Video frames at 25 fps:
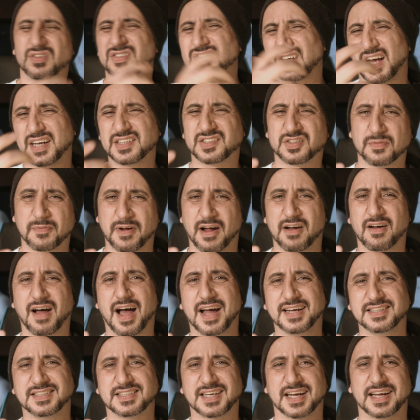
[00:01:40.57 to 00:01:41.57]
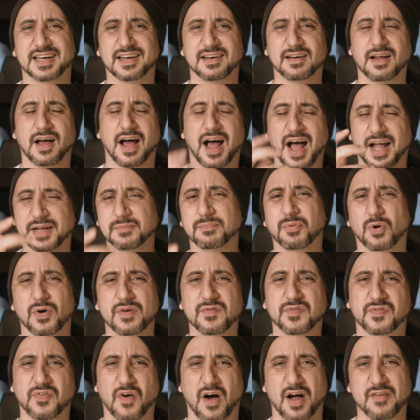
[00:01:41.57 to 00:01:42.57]
It takes about
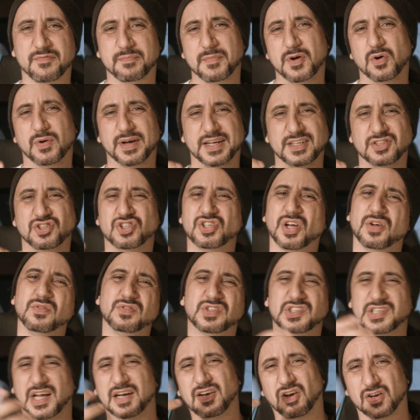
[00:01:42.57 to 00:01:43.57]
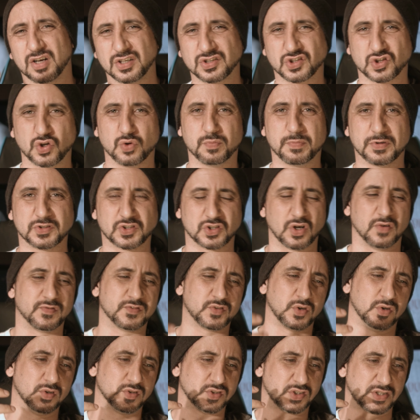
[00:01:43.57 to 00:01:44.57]
8.5mm in juice, say like a super
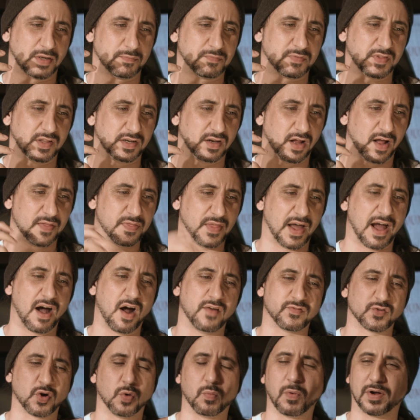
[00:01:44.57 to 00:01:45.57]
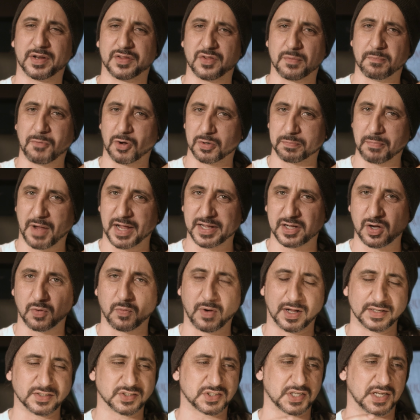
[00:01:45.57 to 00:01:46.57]
soft or something like that. I've got one of the mod maker
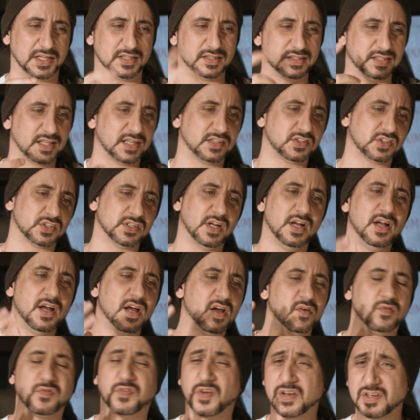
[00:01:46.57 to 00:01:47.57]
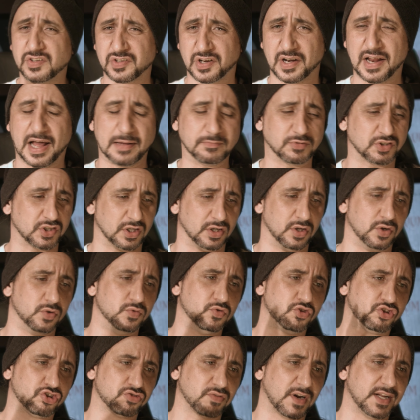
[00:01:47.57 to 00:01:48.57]
ones in this. Fits an
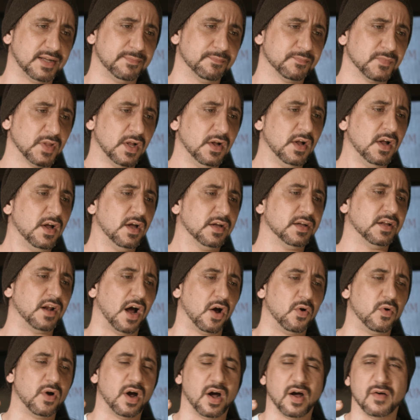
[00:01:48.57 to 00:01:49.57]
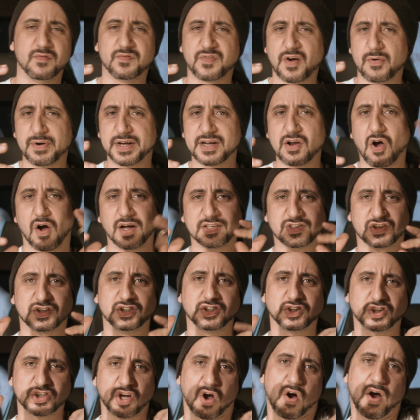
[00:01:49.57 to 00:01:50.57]
absolute treat. You know, very nice
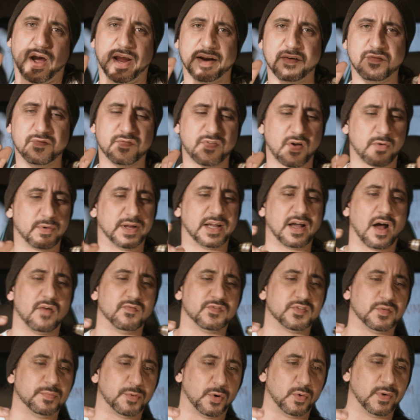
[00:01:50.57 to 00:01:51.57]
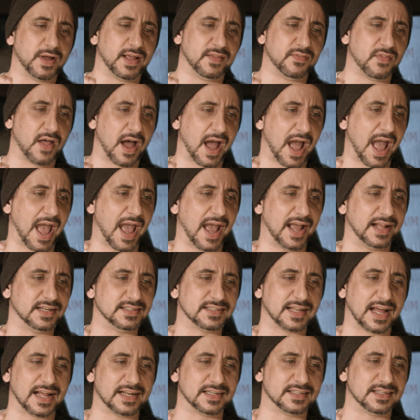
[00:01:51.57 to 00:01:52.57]
design, very comfortable in the
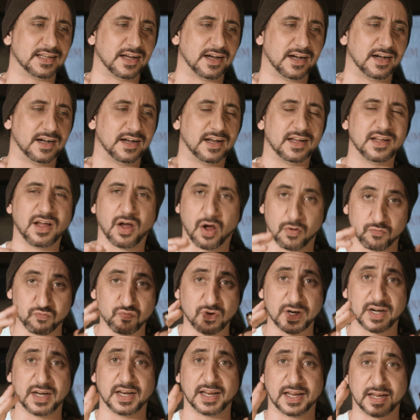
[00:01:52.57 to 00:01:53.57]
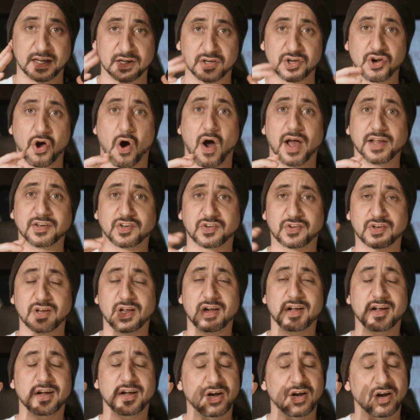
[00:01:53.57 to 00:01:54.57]
hand, and a really nice
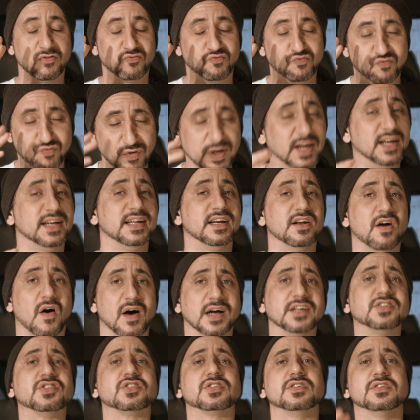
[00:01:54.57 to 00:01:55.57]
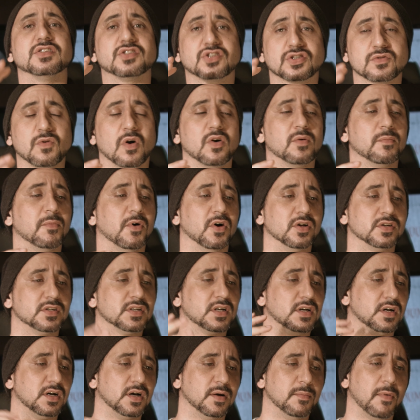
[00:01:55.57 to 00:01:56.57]
squonk mod.
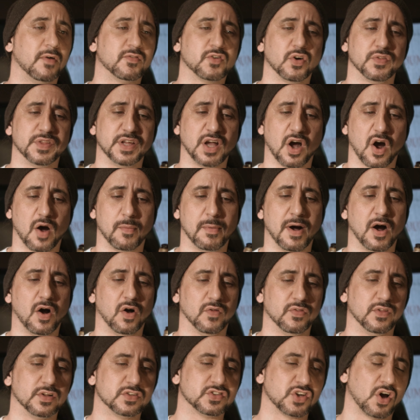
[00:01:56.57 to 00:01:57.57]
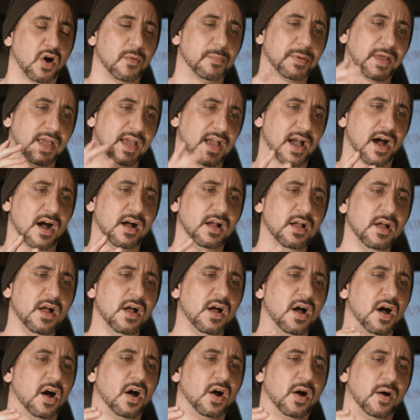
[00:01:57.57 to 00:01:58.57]
I've got the armour on the top here.
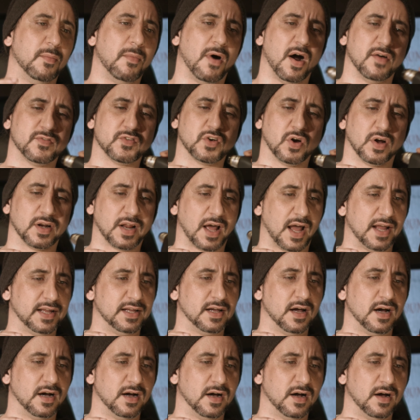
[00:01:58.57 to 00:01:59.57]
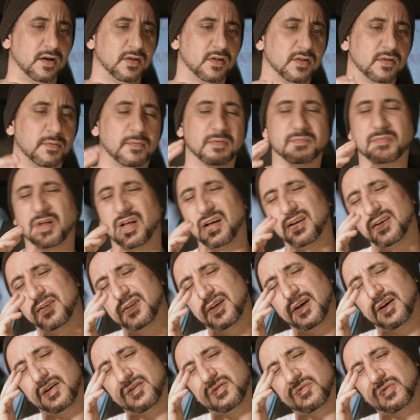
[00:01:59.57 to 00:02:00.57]
I've got a
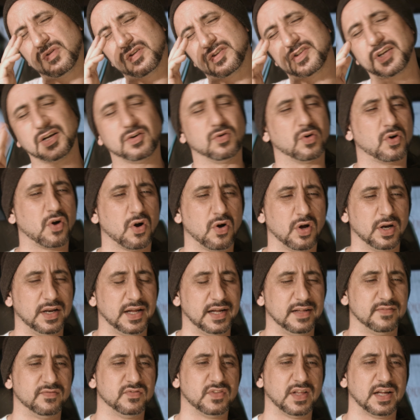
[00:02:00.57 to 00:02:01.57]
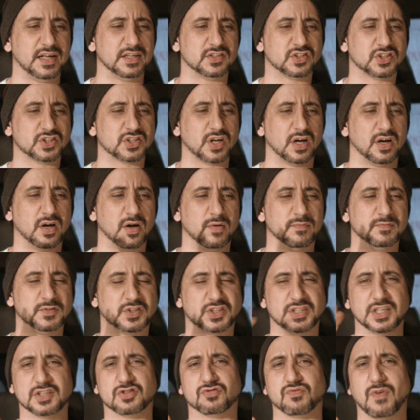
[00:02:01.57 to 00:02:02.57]
single coil in this
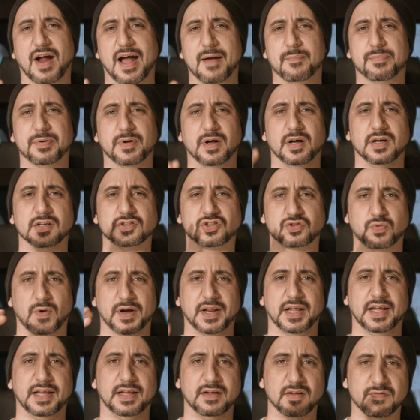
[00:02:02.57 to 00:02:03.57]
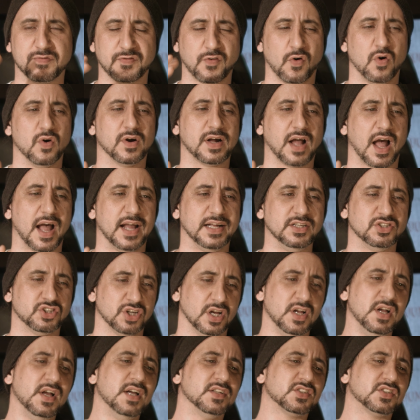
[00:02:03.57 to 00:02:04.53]
6 wrap 24 gauge.